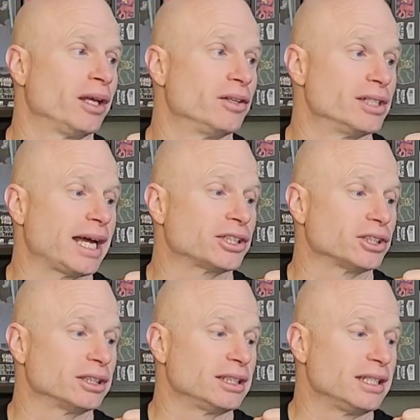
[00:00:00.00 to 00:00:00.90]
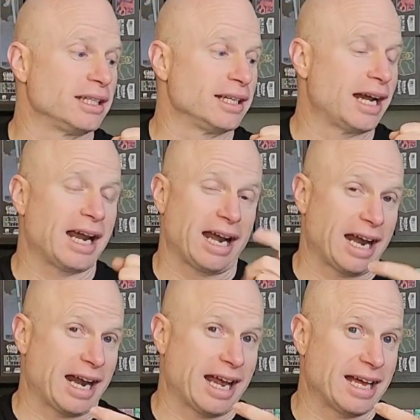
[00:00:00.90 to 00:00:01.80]
There's actually
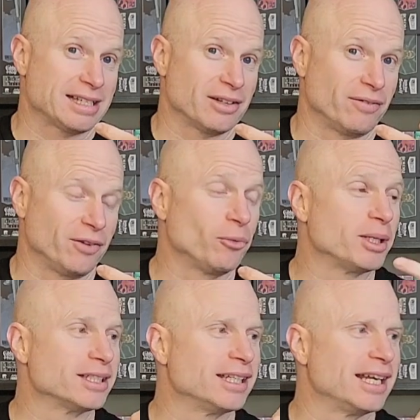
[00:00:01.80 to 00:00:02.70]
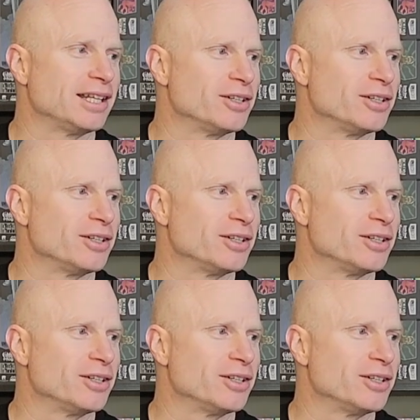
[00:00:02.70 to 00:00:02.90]
as of filming today,